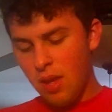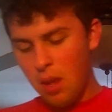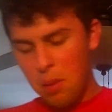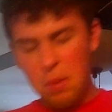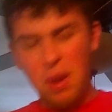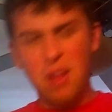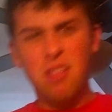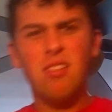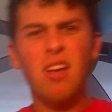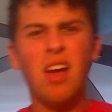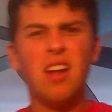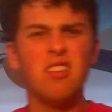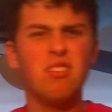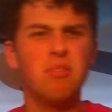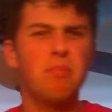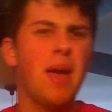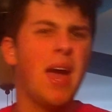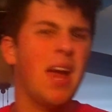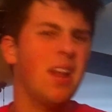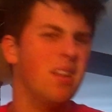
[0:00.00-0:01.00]
I mean, it's not
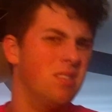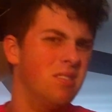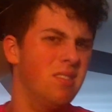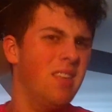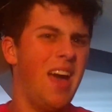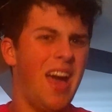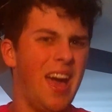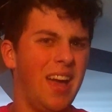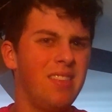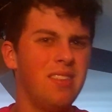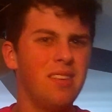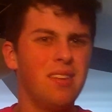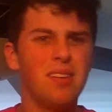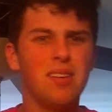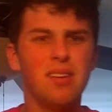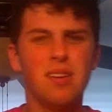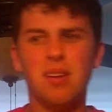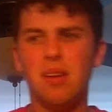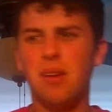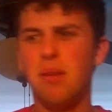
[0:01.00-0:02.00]
as bad as that,
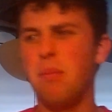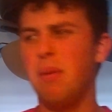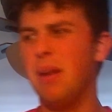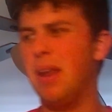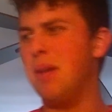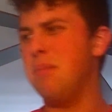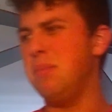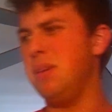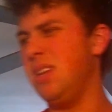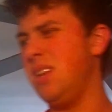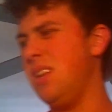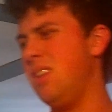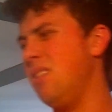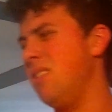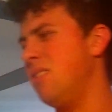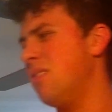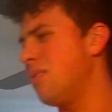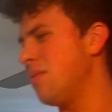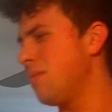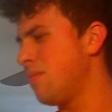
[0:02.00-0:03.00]
but I mean,
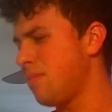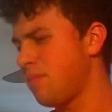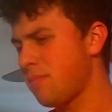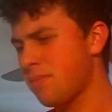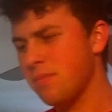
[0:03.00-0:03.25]
he's